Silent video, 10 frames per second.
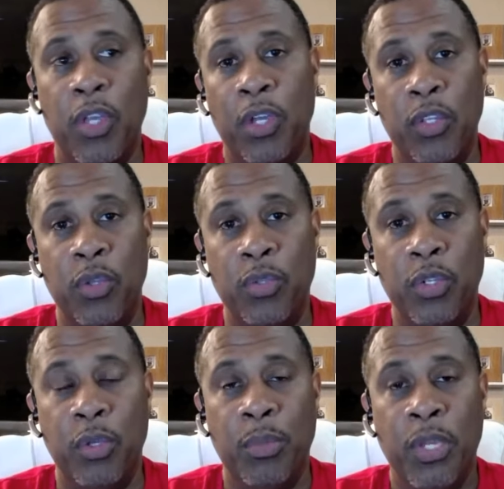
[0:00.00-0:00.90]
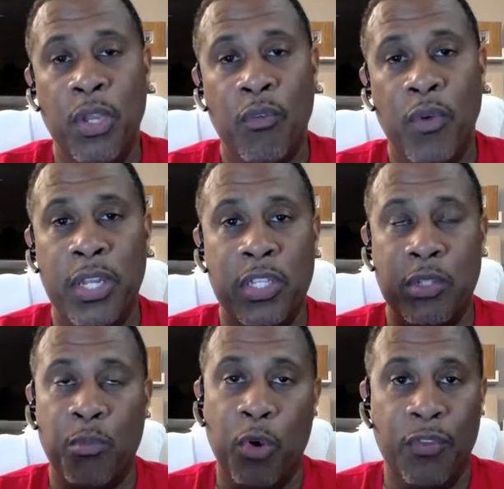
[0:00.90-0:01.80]
YouTube. Right? It's
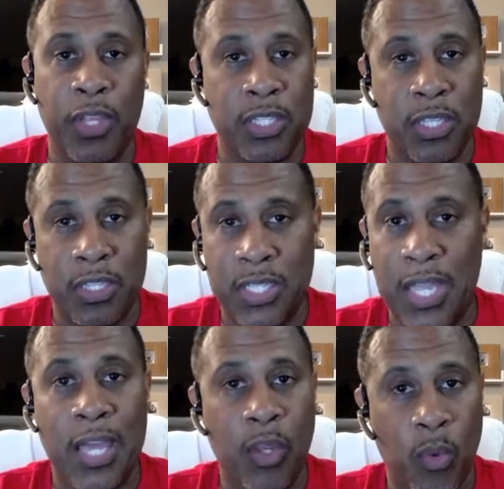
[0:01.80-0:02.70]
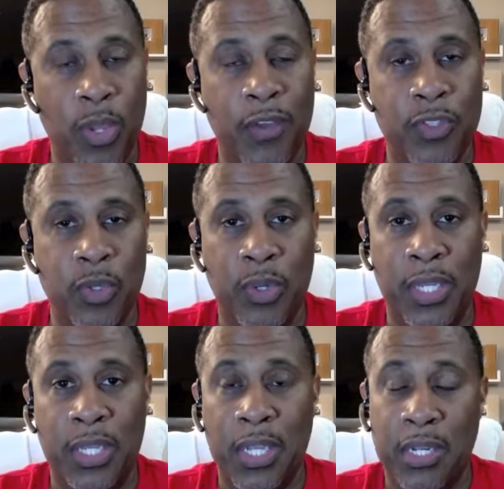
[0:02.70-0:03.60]
more or less a static way of doing
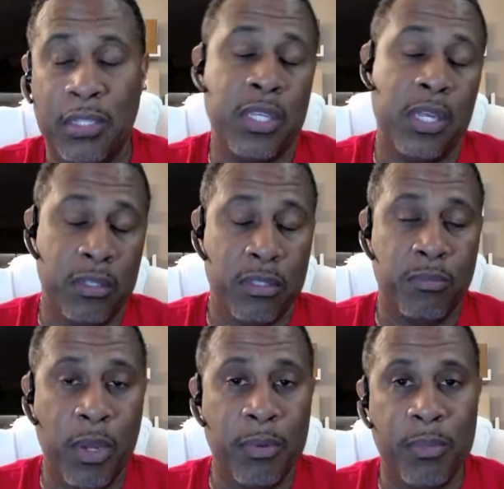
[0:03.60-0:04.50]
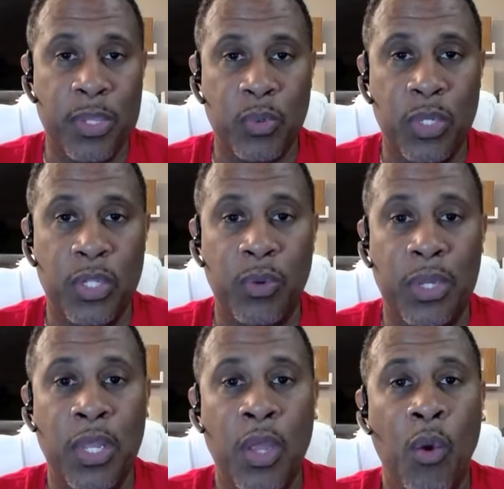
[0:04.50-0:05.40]
it, and it's probably the best way to do
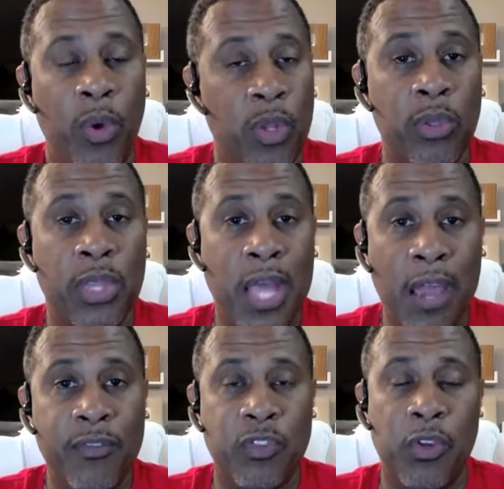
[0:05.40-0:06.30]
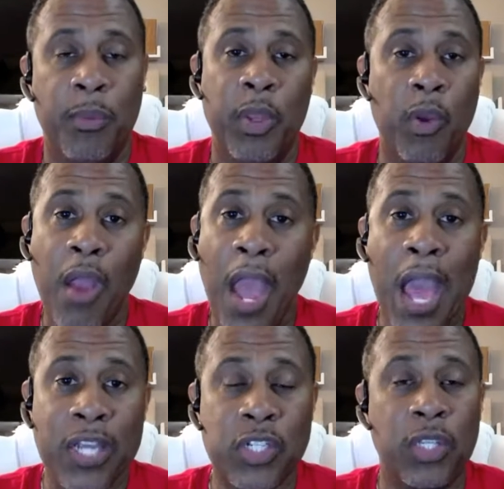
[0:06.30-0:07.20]
it. When you're live streaming, you're
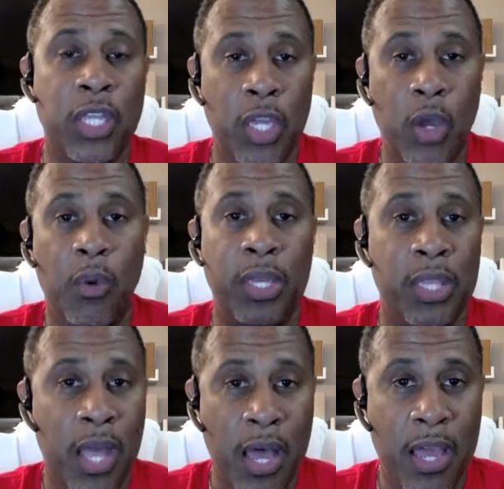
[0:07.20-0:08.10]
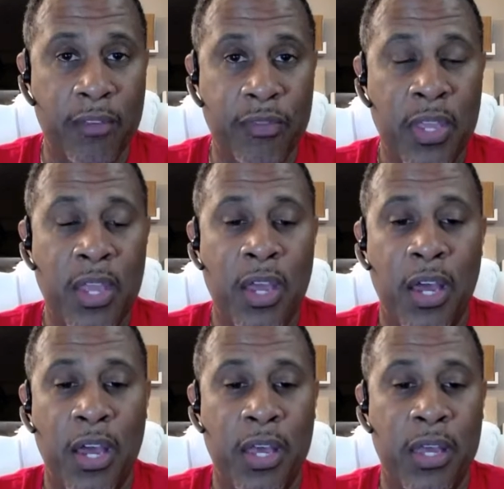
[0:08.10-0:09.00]
actually going live.
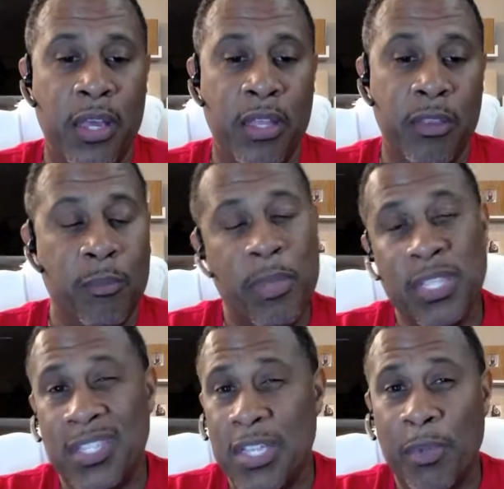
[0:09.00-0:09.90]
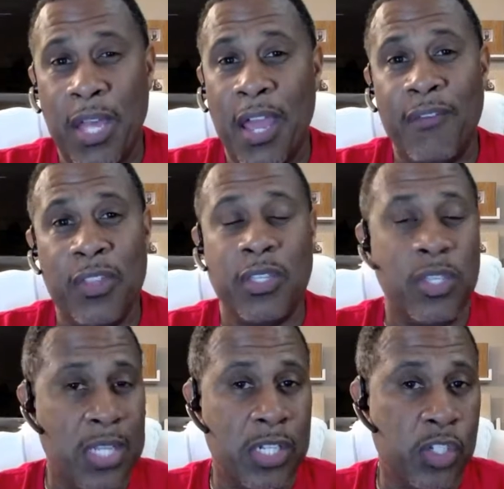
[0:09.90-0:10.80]
The best example I have of this
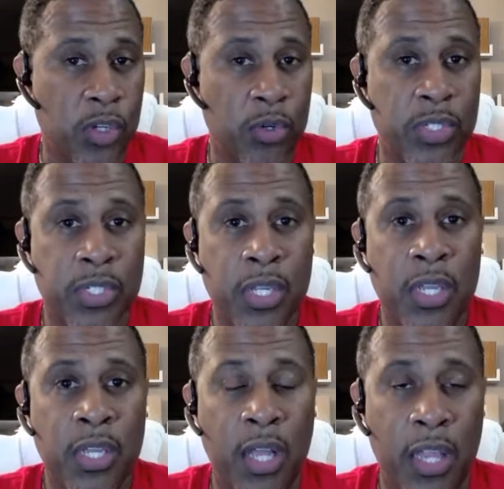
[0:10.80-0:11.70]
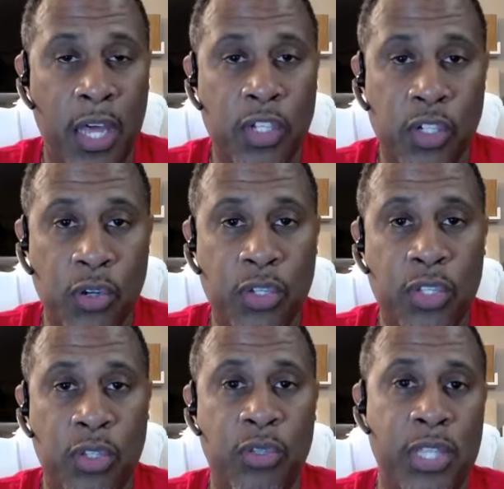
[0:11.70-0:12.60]
is at church. A lot of churches
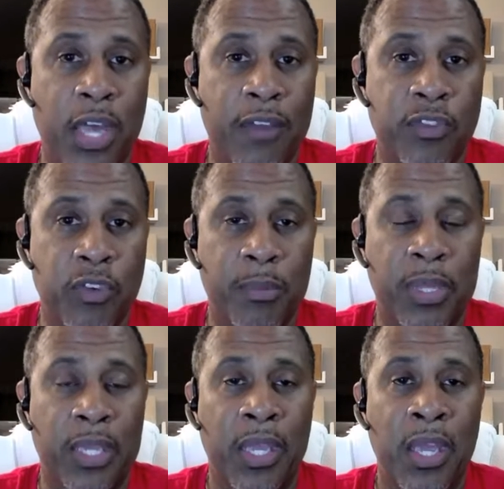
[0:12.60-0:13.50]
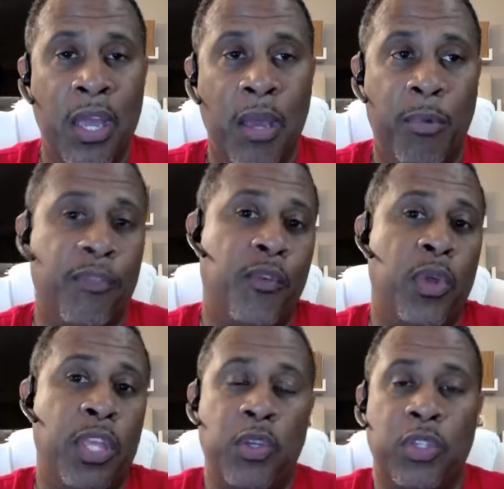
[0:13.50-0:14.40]
use live streaming. Before,
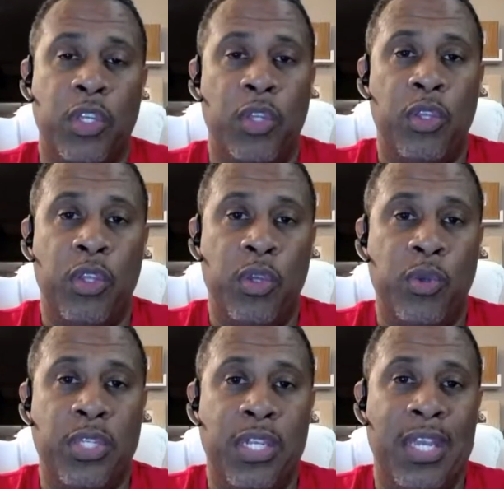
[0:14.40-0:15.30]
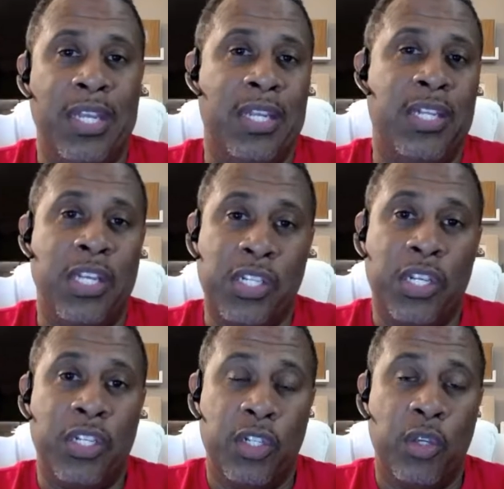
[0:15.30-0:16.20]
they used to use it in
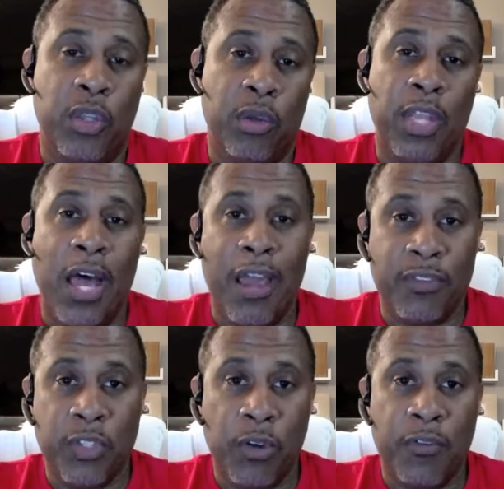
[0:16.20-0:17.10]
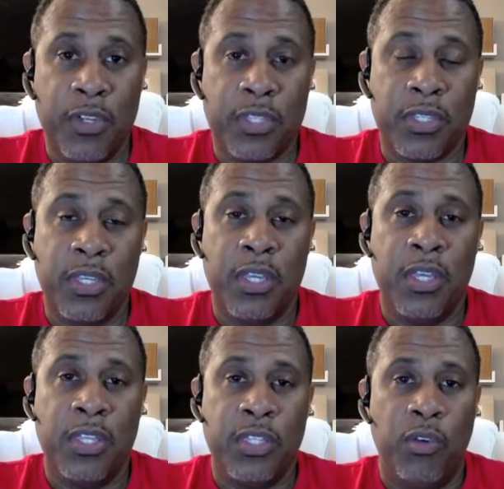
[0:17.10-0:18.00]
addition to their live service
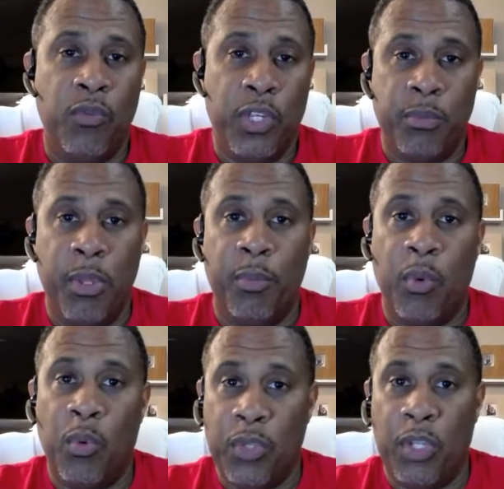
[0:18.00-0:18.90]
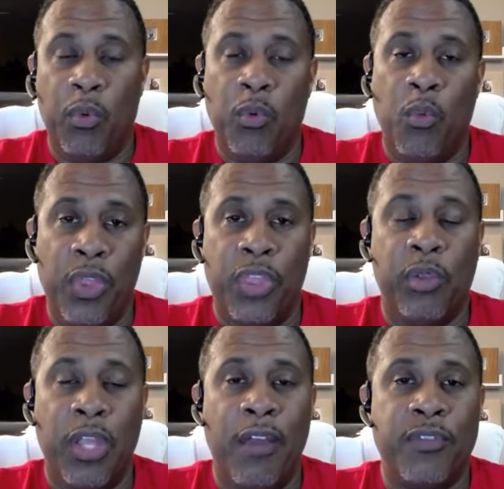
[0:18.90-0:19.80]
to reach people, with their
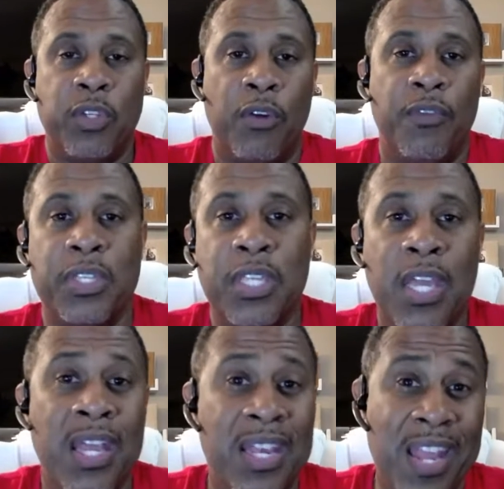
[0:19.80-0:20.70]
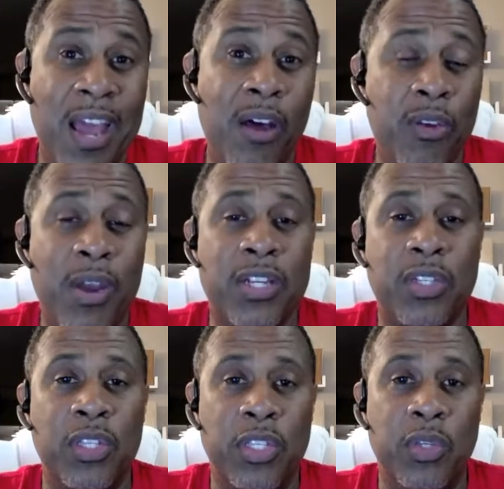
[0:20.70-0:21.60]
live service. Now they're
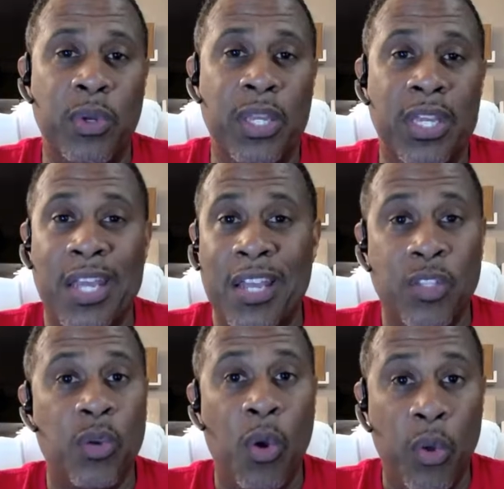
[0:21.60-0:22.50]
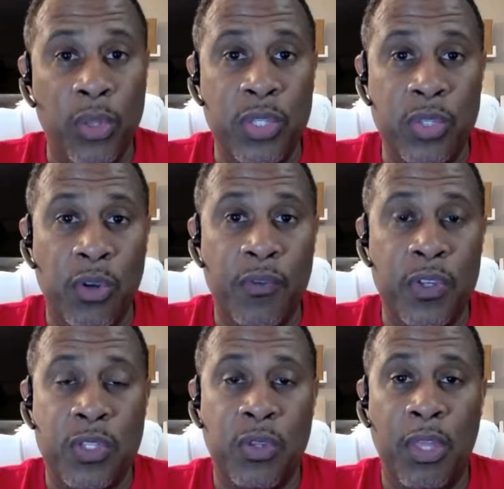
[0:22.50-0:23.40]
actually doing it as their only service.
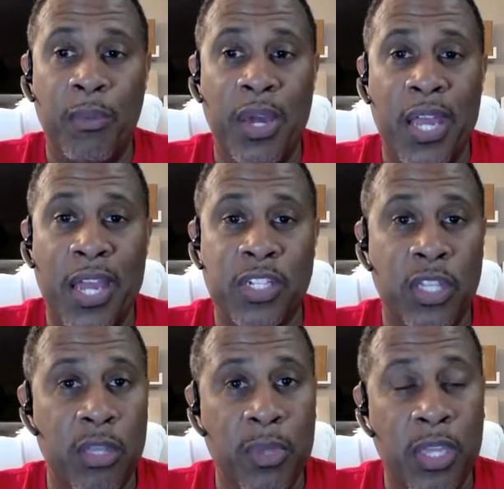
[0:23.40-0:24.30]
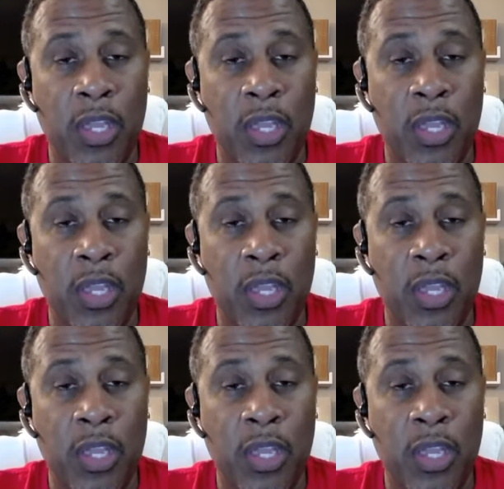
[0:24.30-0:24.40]
So they might actually be